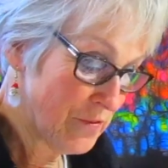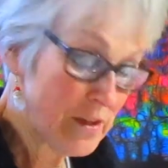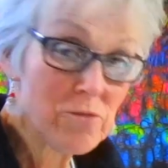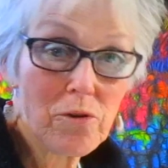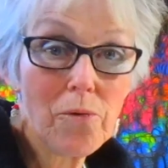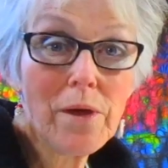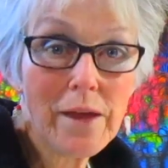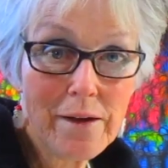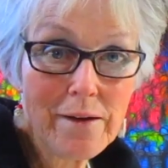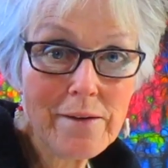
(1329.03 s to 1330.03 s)
they grow
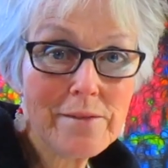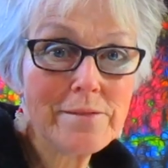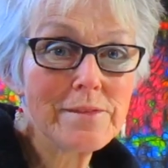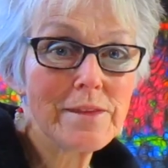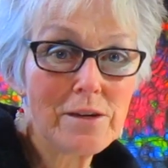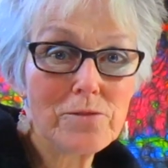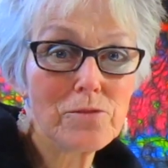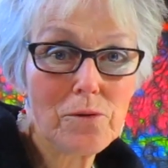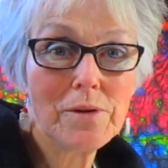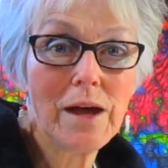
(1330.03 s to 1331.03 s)
here, they'll
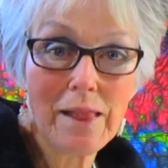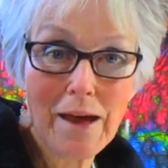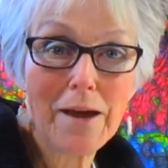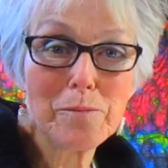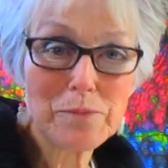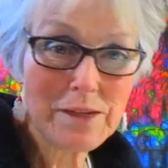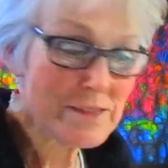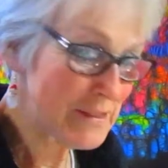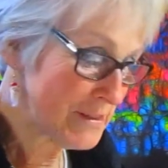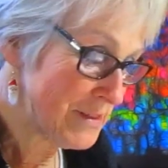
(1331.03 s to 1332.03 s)
grow in a lot of
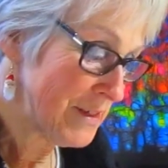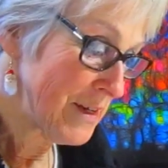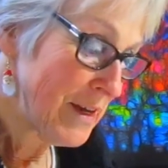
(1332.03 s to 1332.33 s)
places.